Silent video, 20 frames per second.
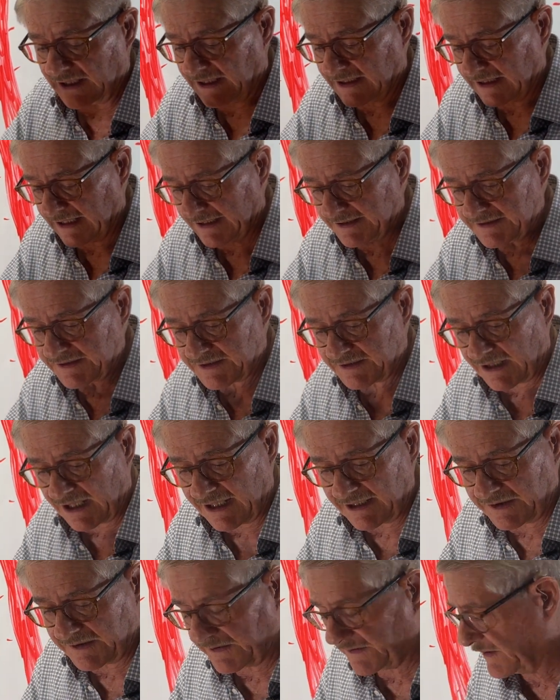And let's
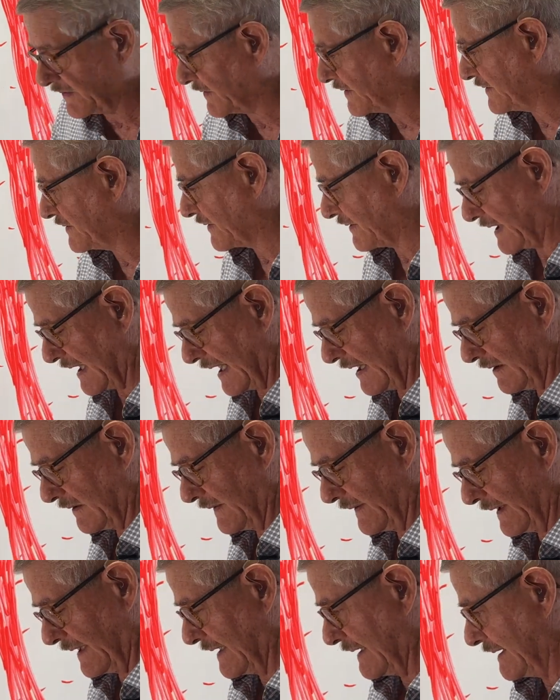try to kind
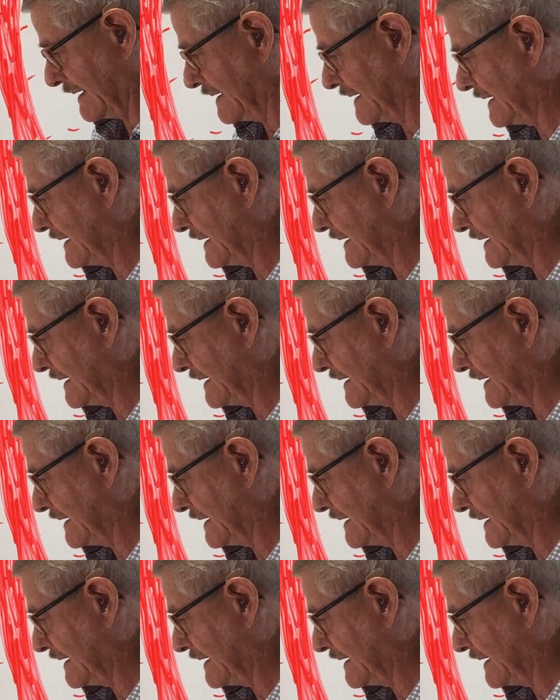of